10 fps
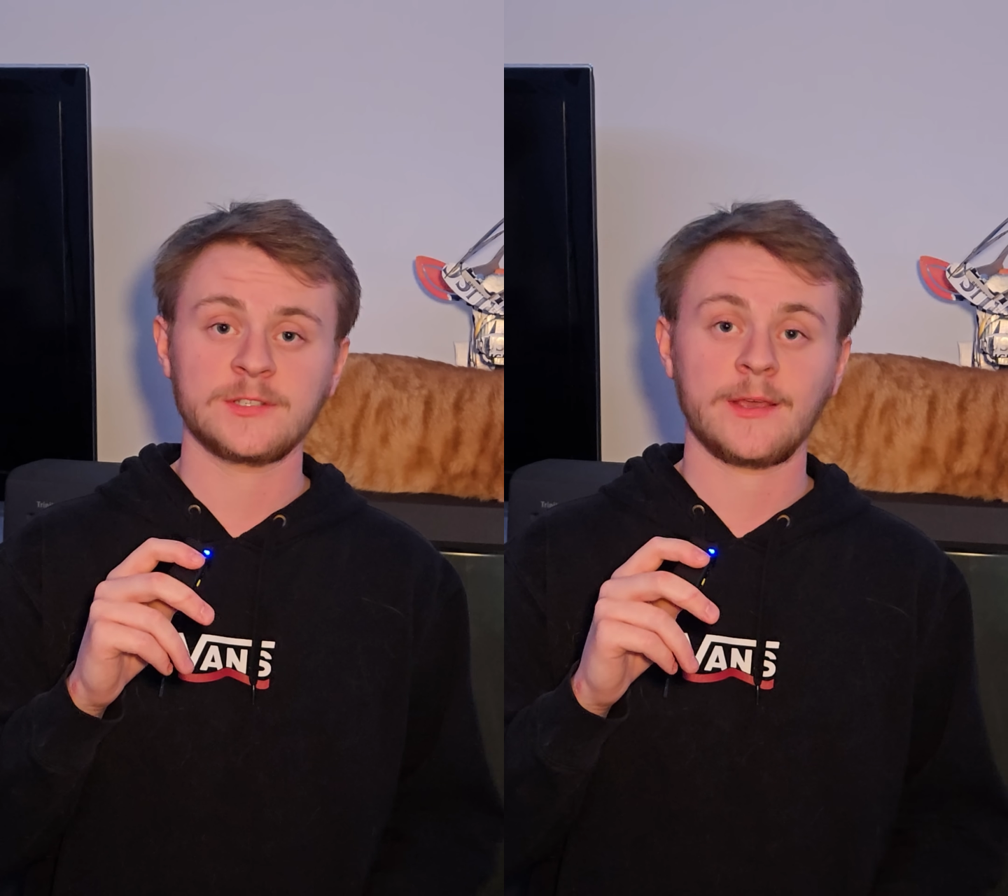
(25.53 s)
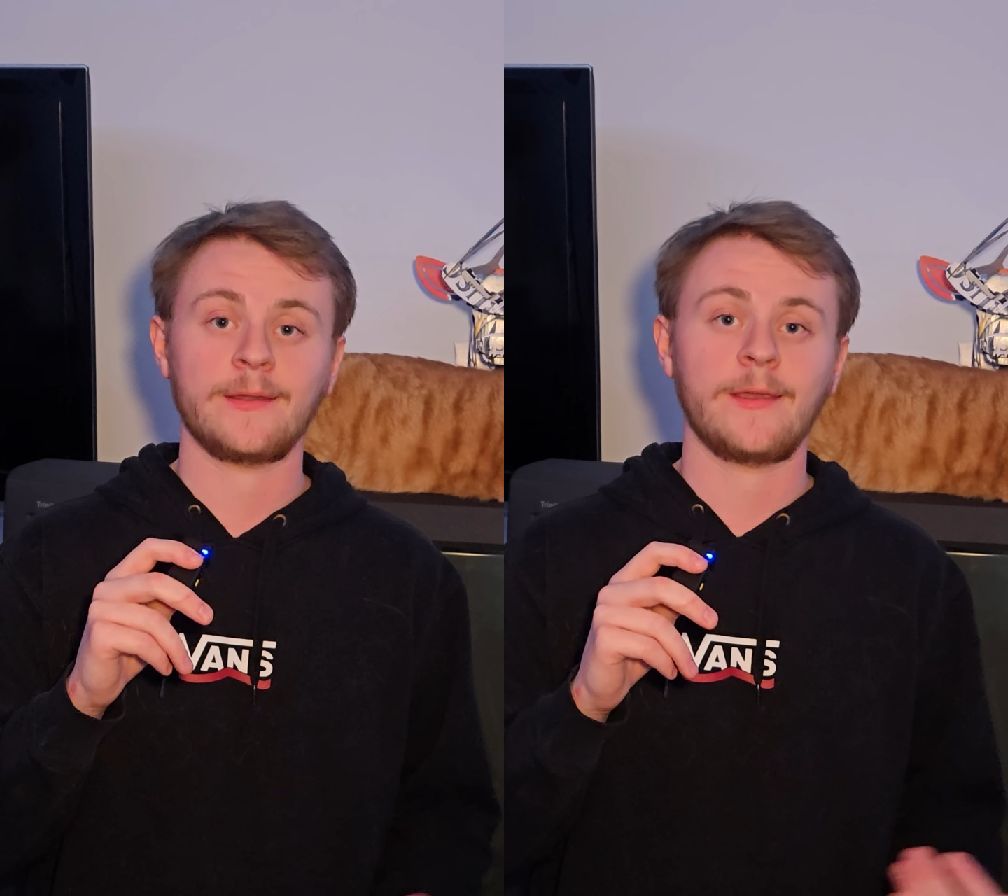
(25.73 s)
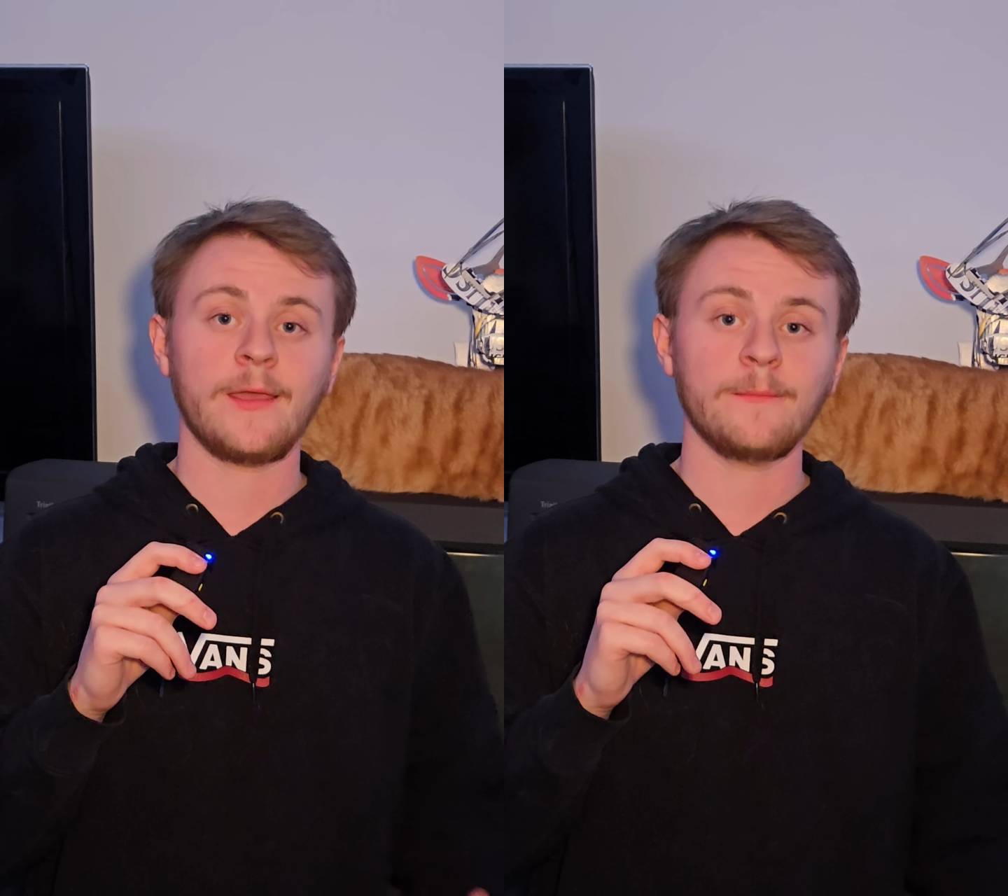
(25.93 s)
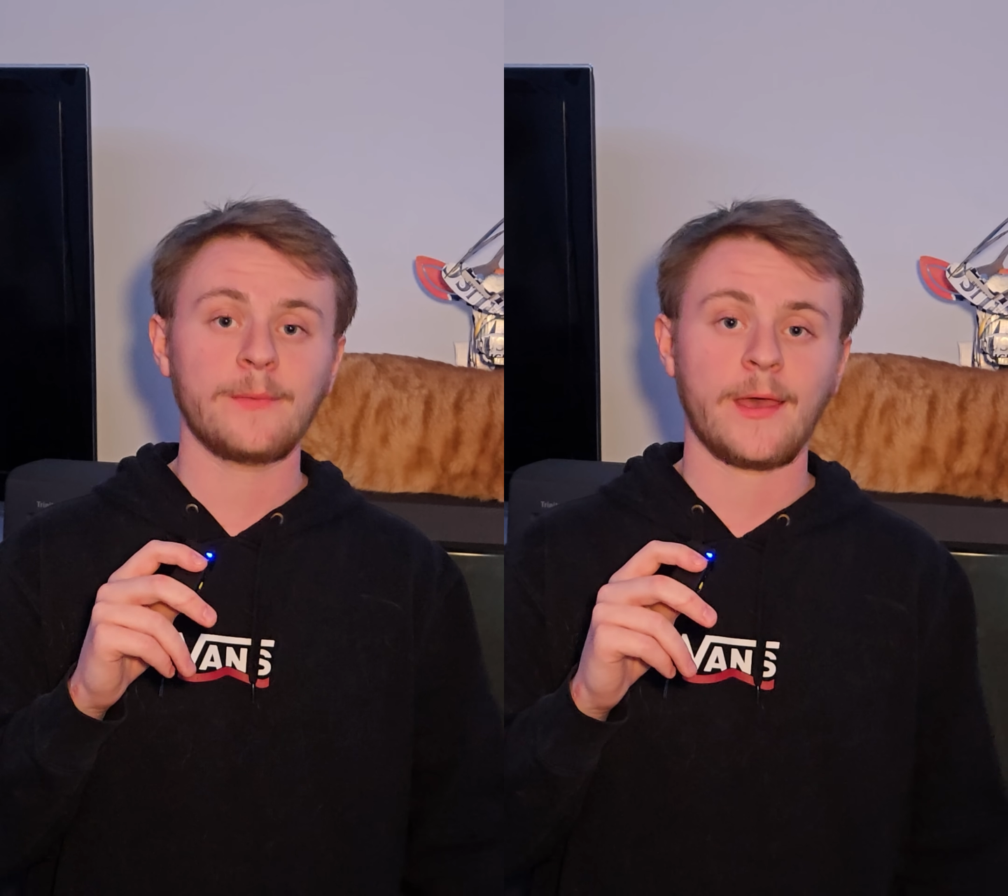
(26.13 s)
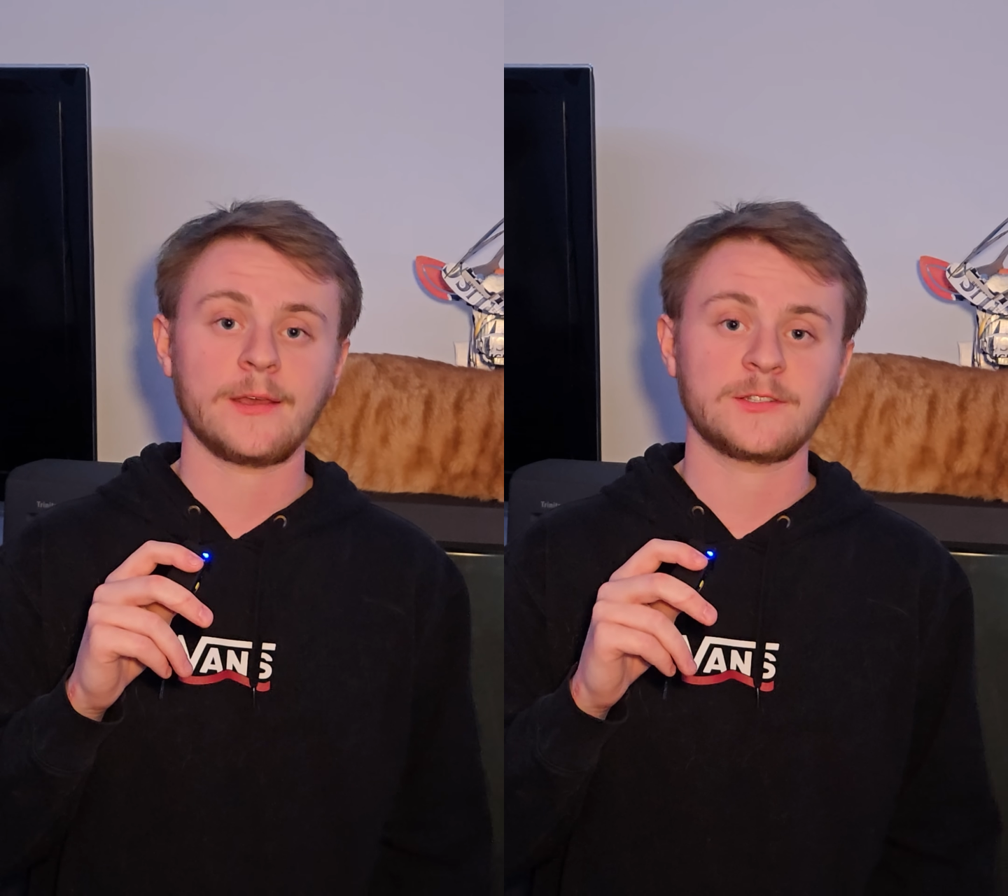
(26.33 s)
like Game
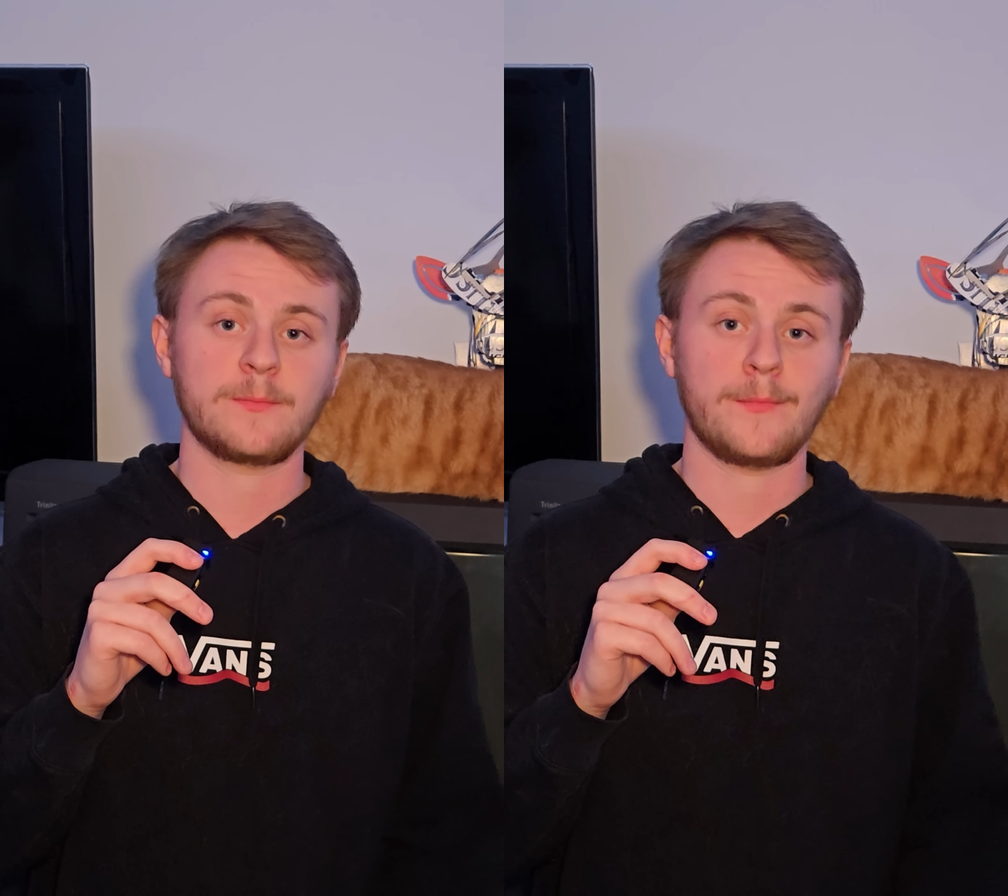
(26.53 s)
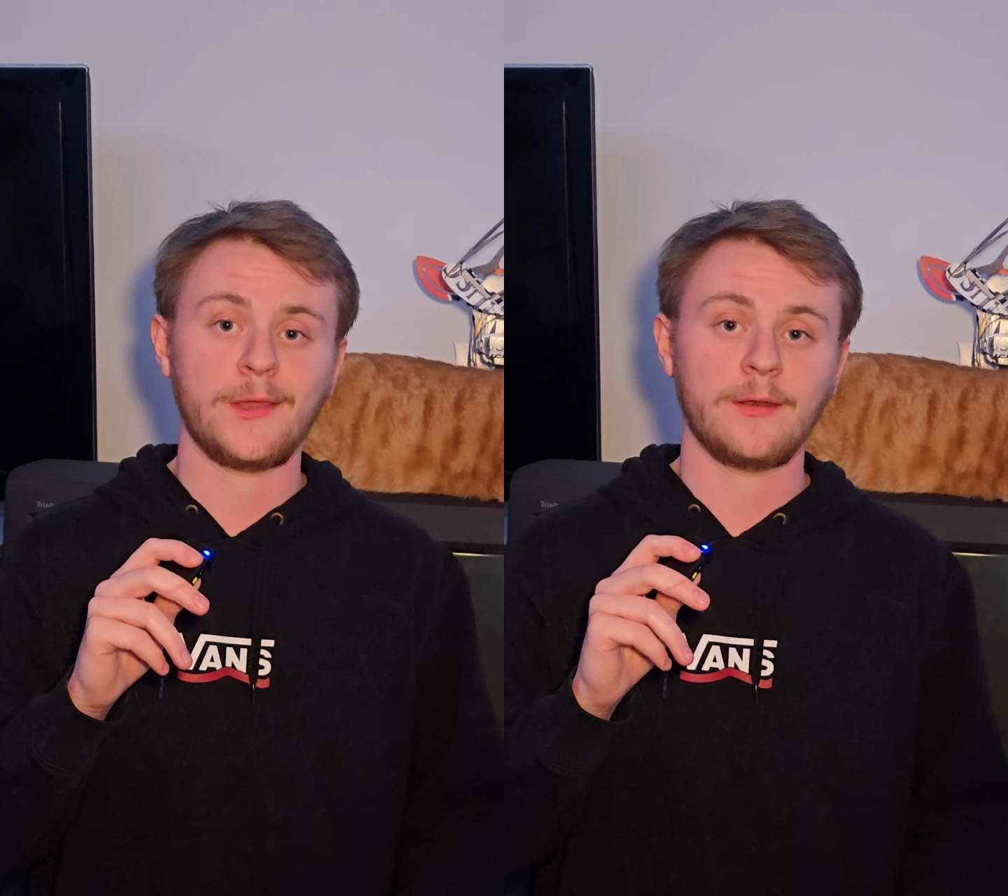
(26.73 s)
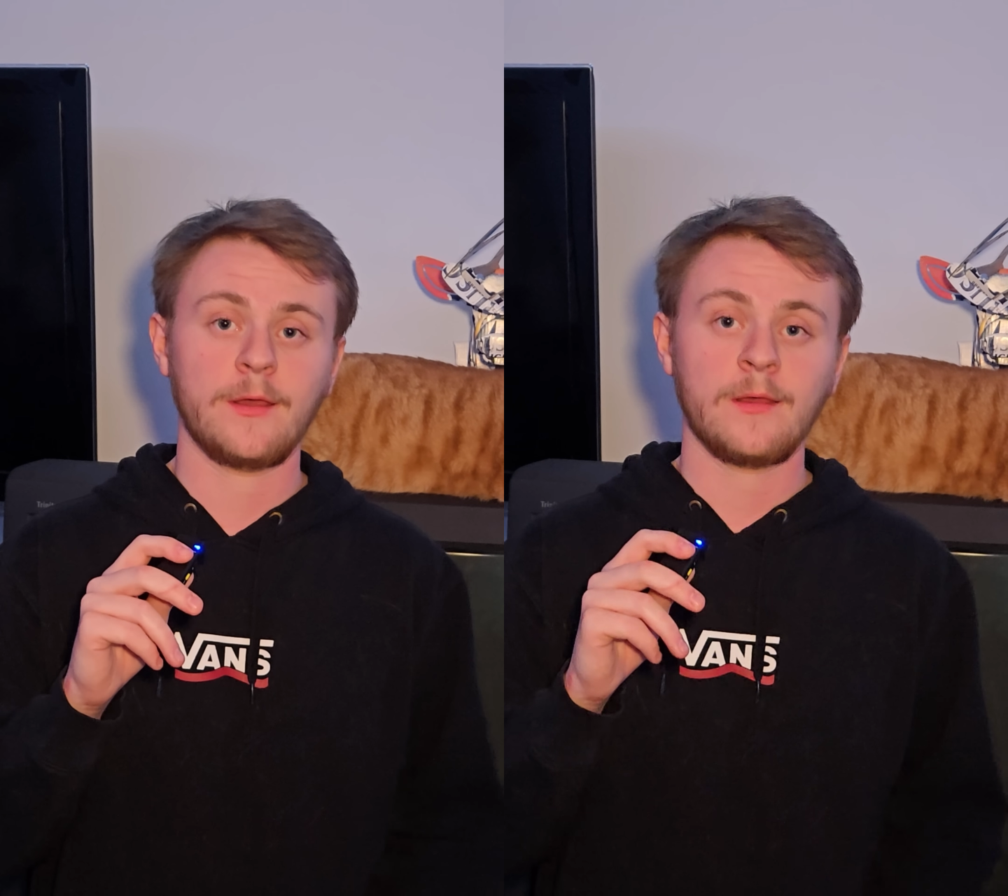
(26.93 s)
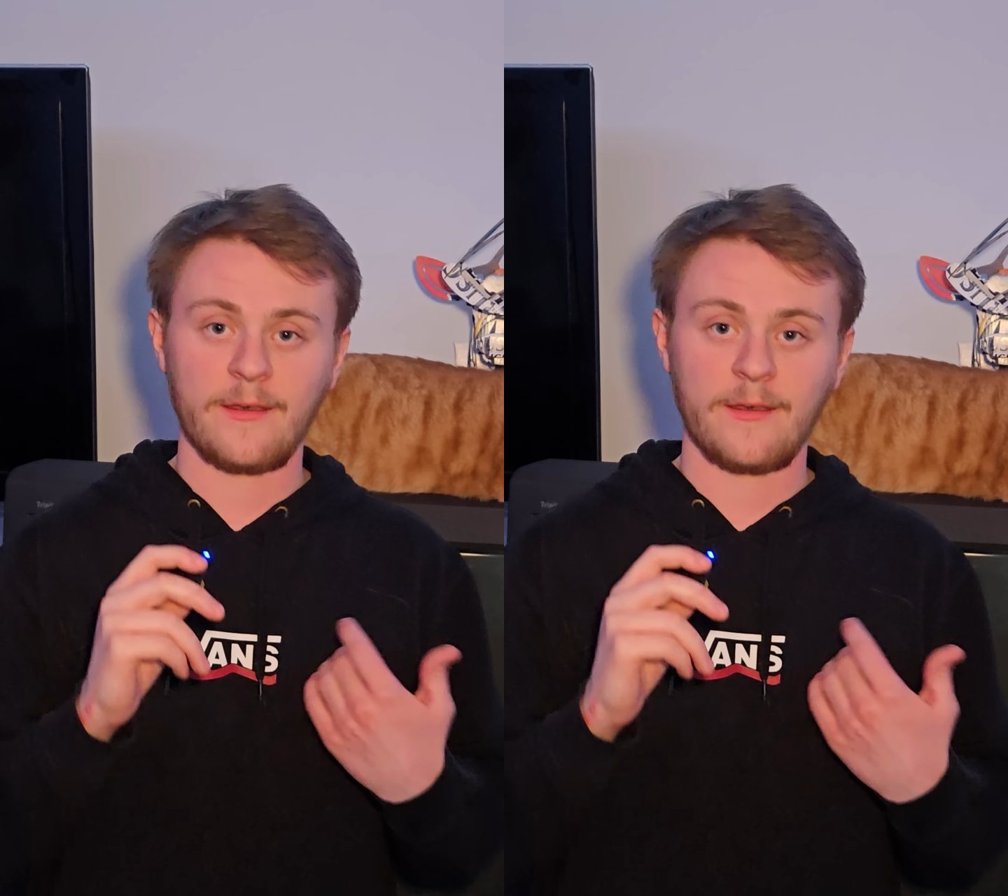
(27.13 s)
Pass mean